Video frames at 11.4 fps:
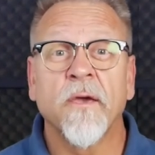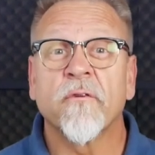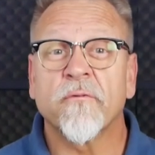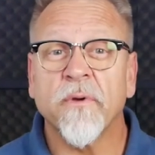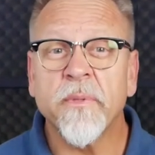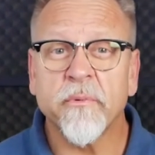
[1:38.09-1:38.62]

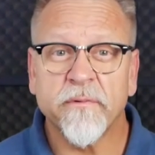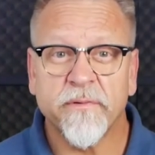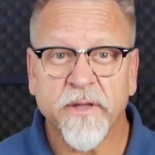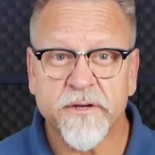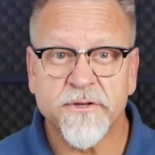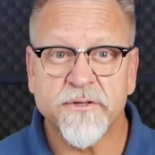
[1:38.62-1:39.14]
From the
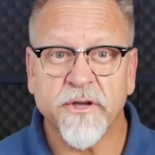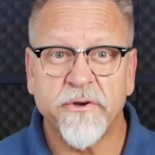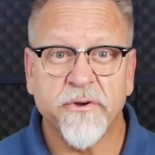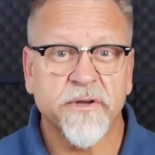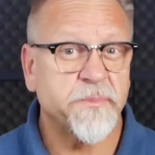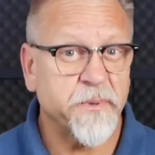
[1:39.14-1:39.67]
reflections on
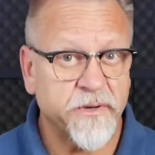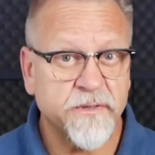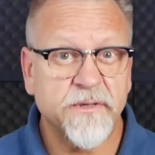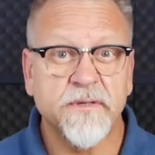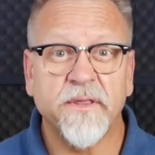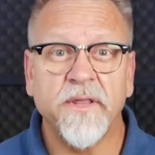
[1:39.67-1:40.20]
your
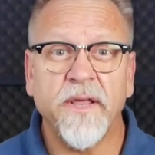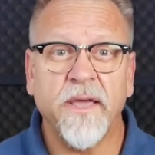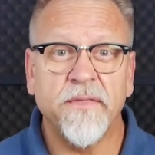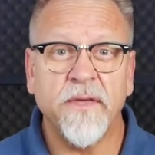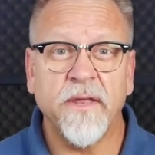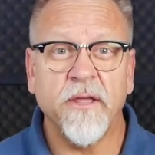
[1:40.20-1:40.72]
experiences in
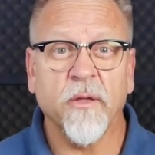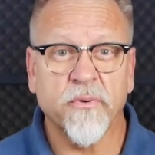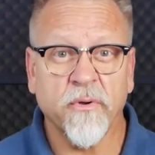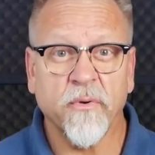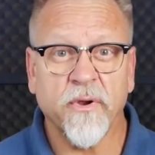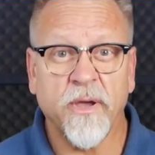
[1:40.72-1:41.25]
the ADL
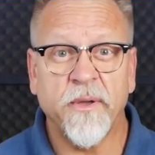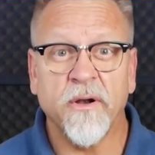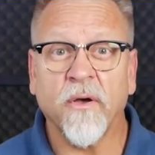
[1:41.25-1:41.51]
program and